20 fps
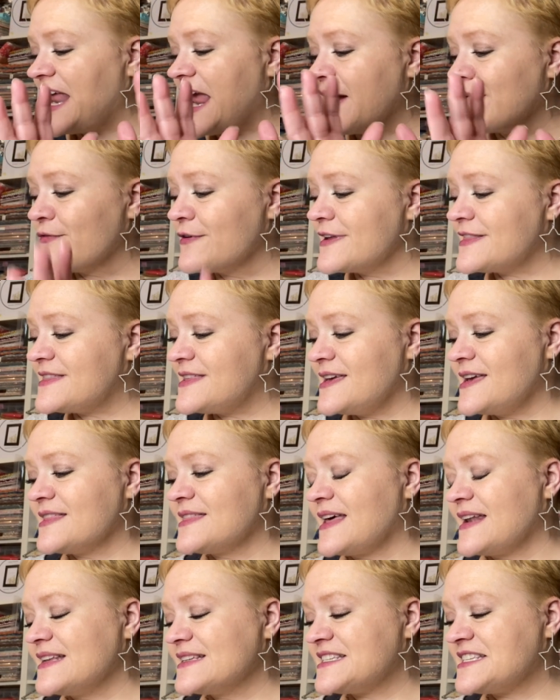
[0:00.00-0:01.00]
everything
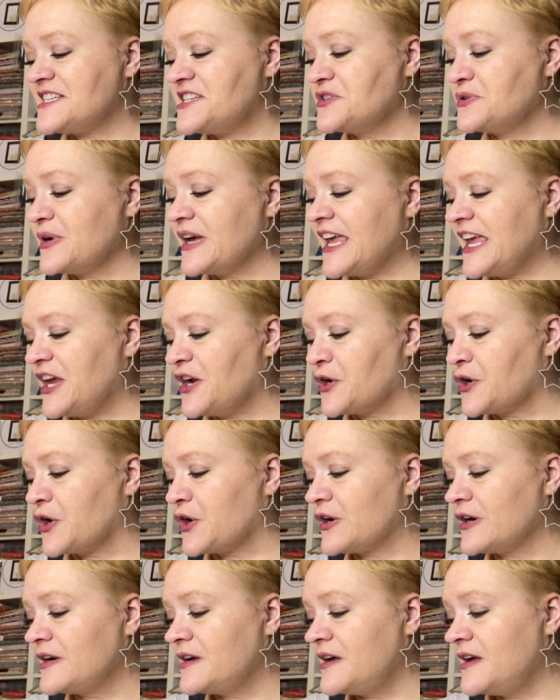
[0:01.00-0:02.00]
that is still
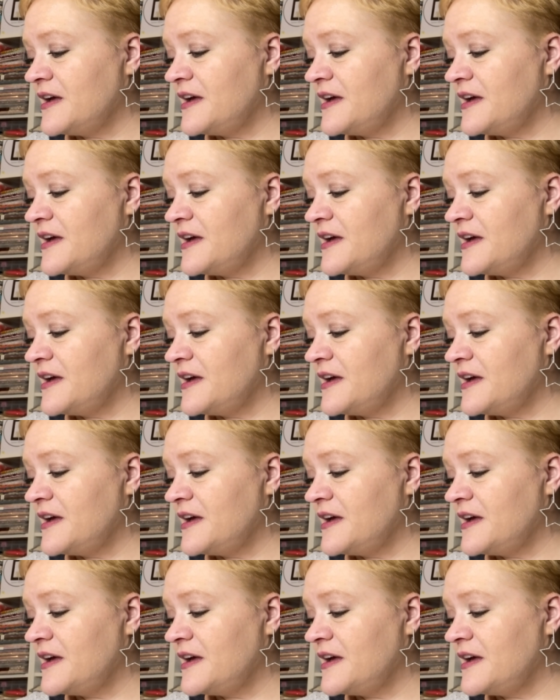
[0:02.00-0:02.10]
here